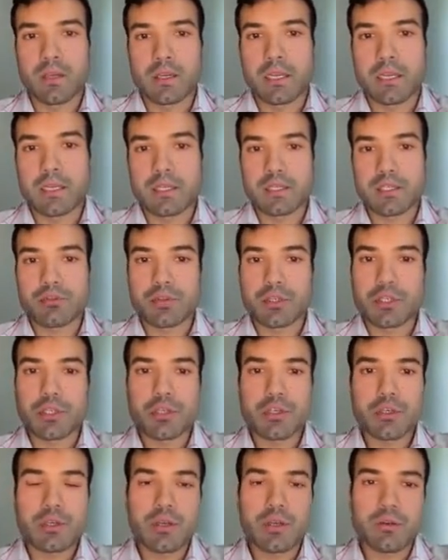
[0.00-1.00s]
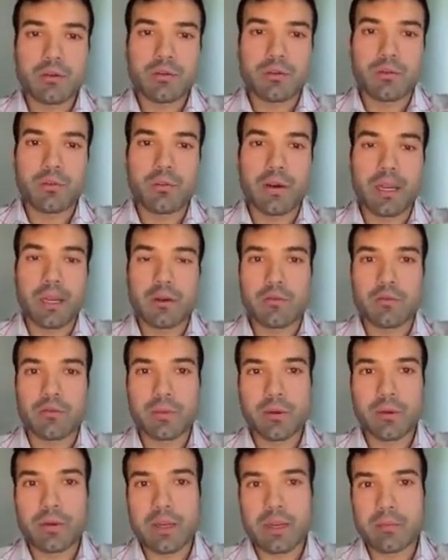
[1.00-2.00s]
In this traditional way of
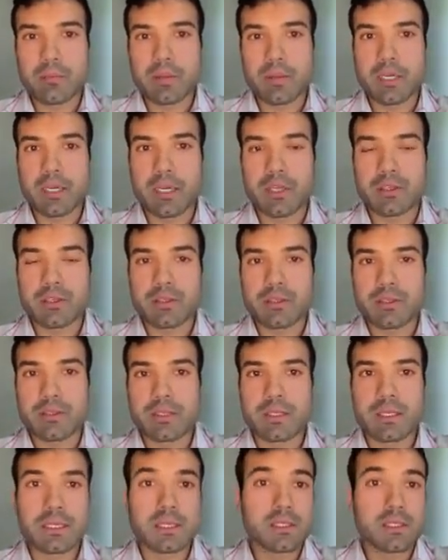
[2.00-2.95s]
building applications,